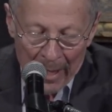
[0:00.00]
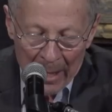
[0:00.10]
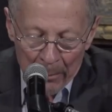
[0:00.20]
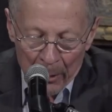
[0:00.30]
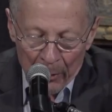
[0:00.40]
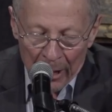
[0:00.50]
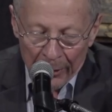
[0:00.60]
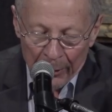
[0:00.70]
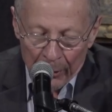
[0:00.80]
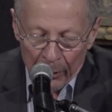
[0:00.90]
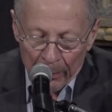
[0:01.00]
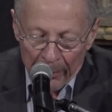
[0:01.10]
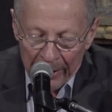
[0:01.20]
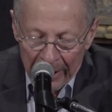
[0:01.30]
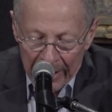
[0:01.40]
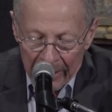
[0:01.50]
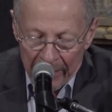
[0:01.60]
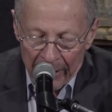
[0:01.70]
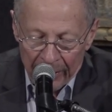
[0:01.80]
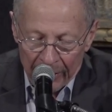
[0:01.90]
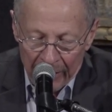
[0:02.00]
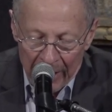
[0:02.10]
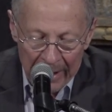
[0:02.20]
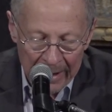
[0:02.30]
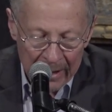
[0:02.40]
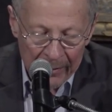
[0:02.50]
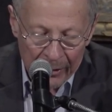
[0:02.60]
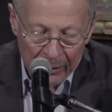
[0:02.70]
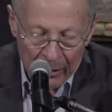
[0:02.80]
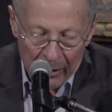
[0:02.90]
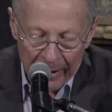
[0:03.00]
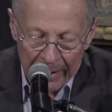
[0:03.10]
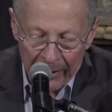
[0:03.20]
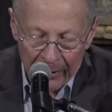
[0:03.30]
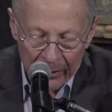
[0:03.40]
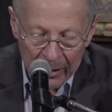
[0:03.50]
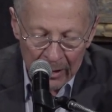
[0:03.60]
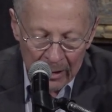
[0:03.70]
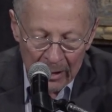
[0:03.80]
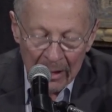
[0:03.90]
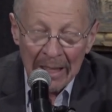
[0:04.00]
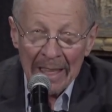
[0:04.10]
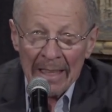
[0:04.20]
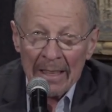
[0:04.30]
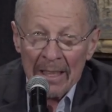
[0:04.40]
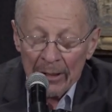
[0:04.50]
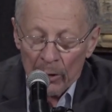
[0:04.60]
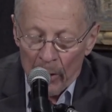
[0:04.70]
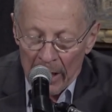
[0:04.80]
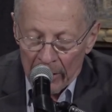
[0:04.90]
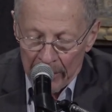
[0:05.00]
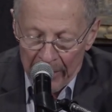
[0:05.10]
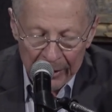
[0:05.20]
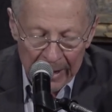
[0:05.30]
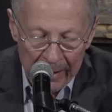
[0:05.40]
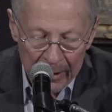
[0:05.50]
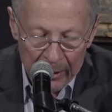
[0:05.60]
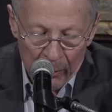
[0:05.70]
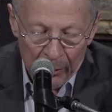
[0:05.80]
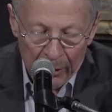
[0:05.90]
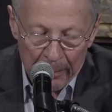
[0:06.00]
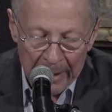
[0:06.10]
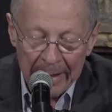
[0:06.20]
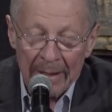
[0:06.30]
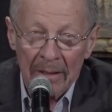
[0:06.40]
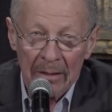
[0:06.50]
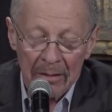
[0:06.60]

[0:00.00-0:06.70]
I'm Bernard Kirsch, president of the Society of the Silurians, and I'd like to welcome this afternoon's speaker.